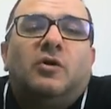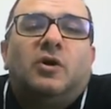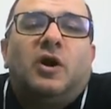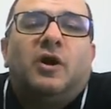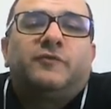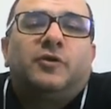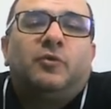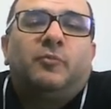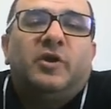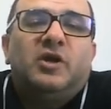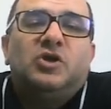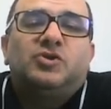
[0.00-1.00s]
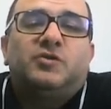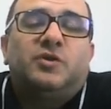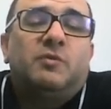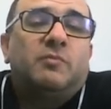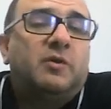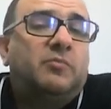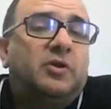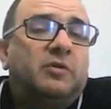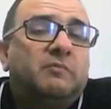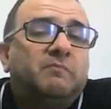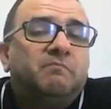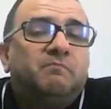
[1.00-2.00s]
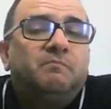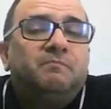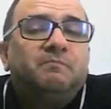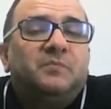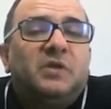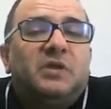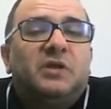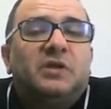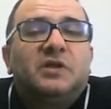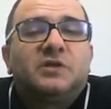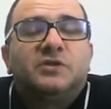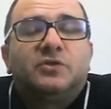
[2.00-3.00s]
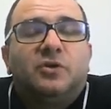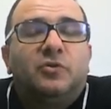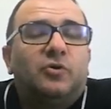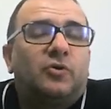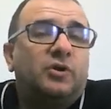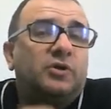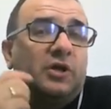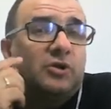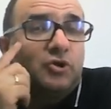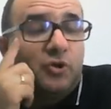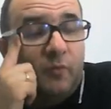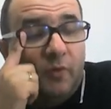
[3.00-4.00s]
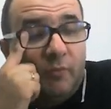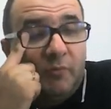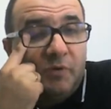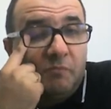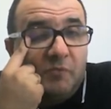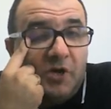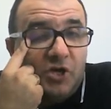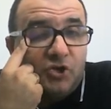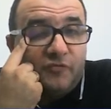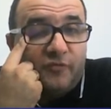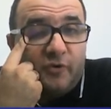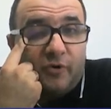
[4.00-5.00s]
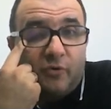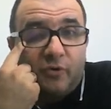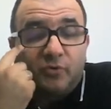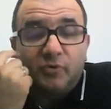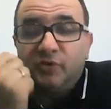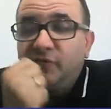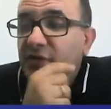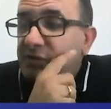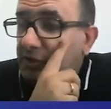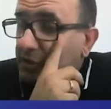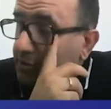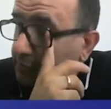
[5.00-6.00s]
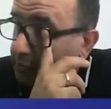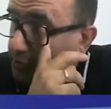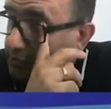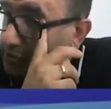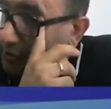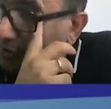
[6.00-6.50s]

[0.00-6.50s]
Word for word: after you play h3, maybe he doesn't know your intention will be h4 or to advance other pawns.